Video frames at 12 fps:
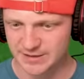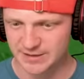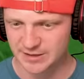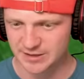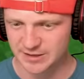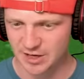is
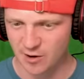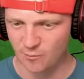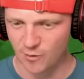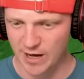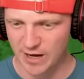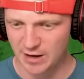this is our
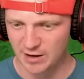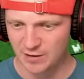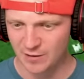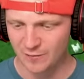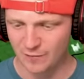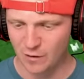wing
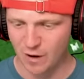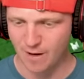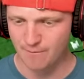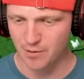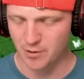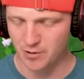for our
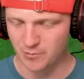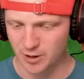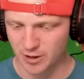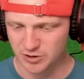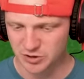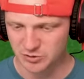bird. We're
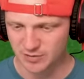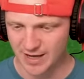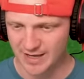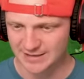gonna do a